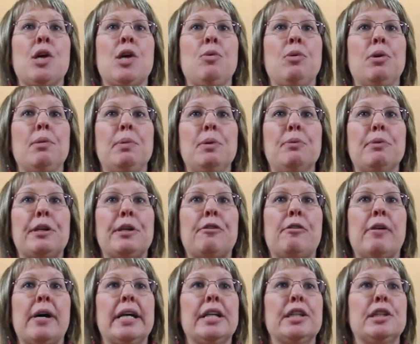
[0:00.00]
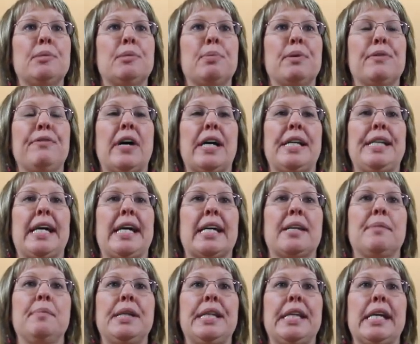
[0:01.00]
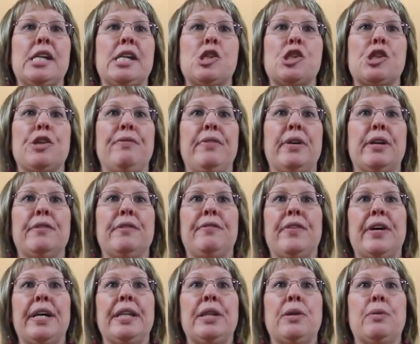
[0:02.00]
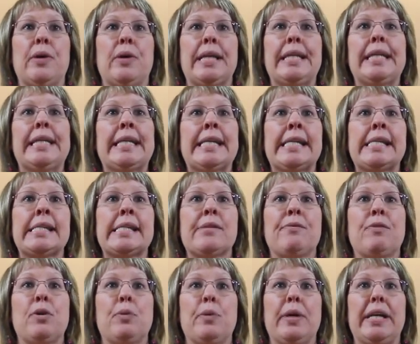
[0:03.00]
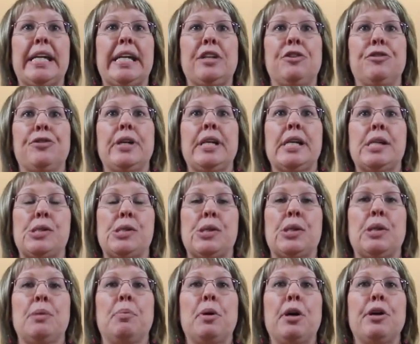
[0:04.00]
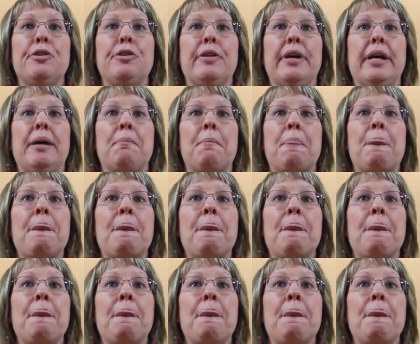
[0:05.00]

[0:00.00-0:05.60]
will be required to provide documentation verifying the readiness for reentry into the program.